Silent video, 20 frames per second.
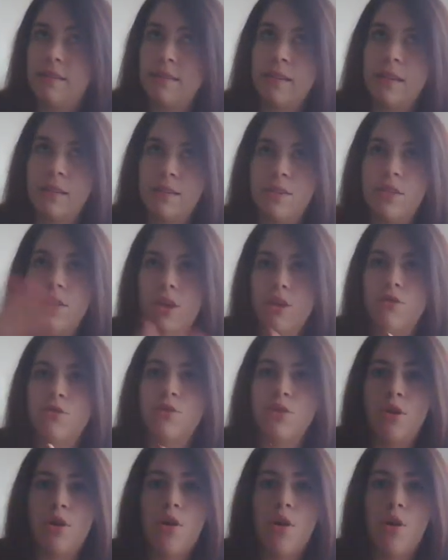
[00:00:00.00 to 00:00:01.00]
six years
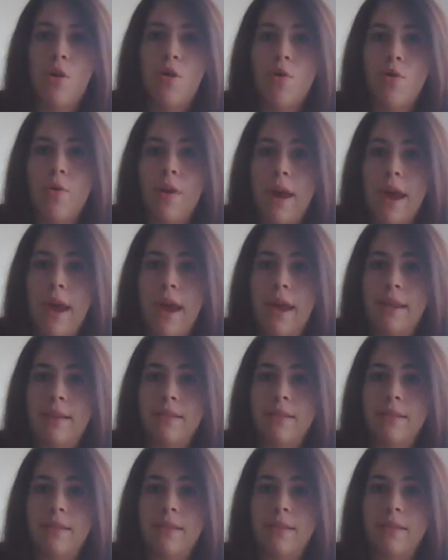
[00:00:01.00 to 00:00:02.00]
ago and
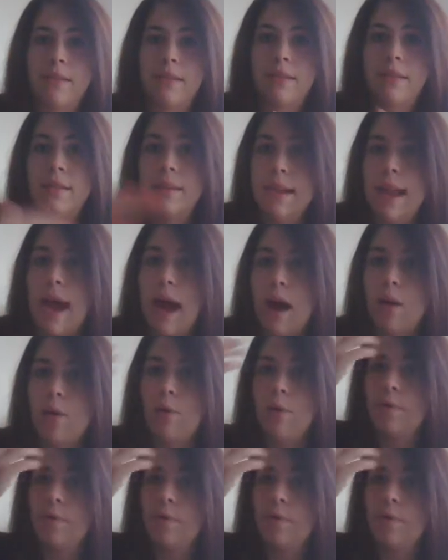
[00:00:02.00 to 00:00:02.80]
now.